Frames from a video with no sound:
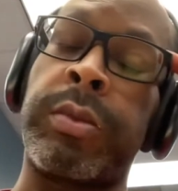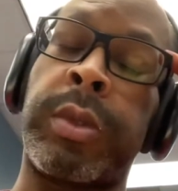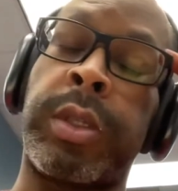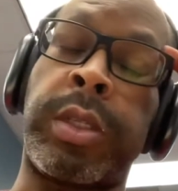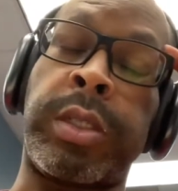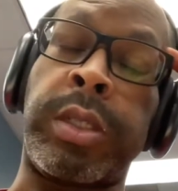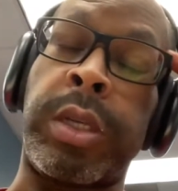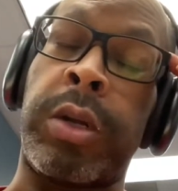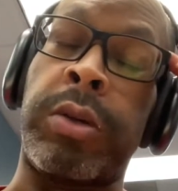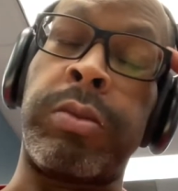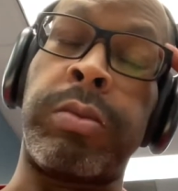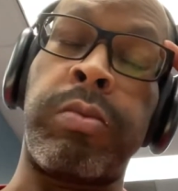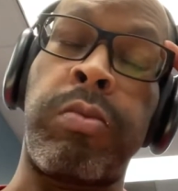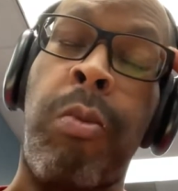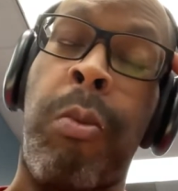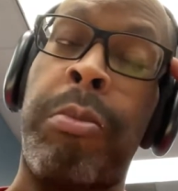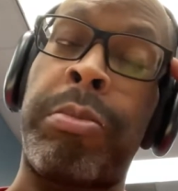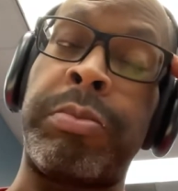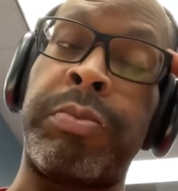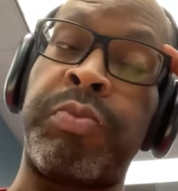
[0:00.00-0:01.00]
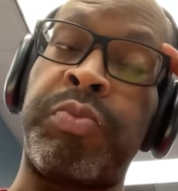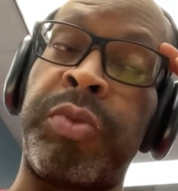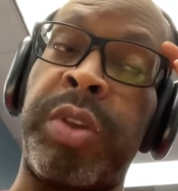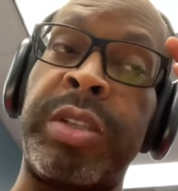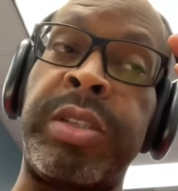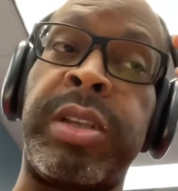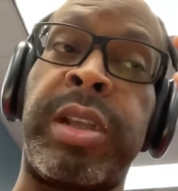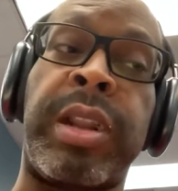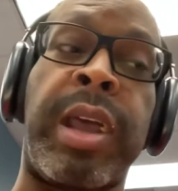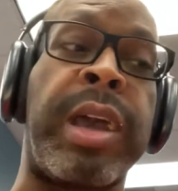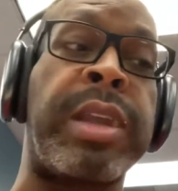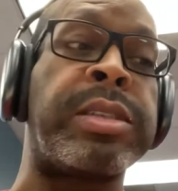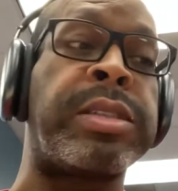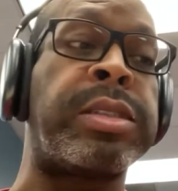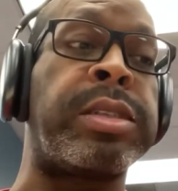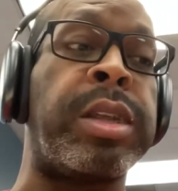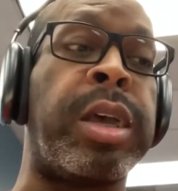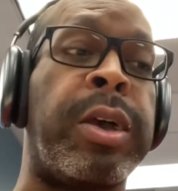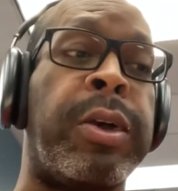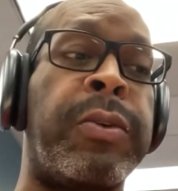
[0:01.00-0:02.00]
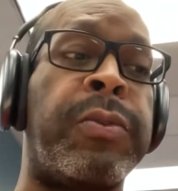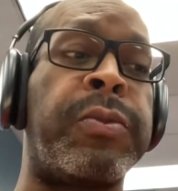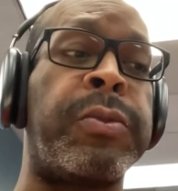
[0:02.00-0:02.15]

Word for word: So, it's a lot of stuff.